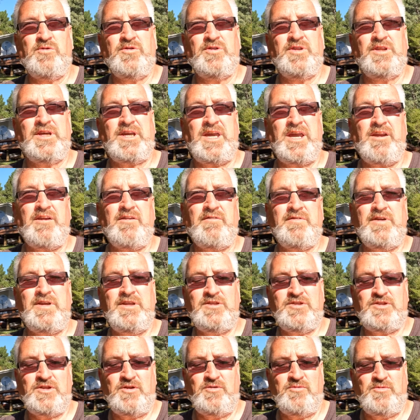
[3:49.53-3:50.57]
in the
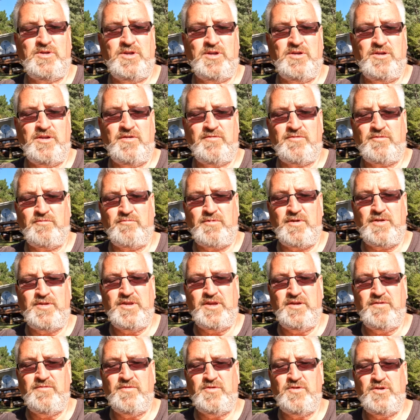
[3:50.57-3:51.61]
caravan, so we don't have to run
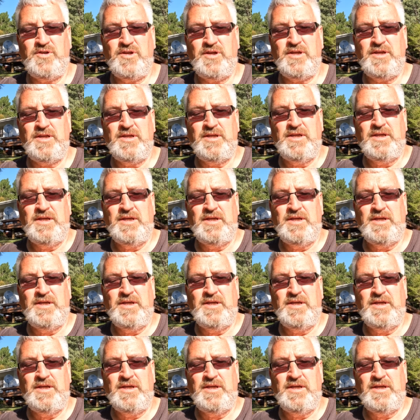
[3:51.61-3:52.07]
the inverter,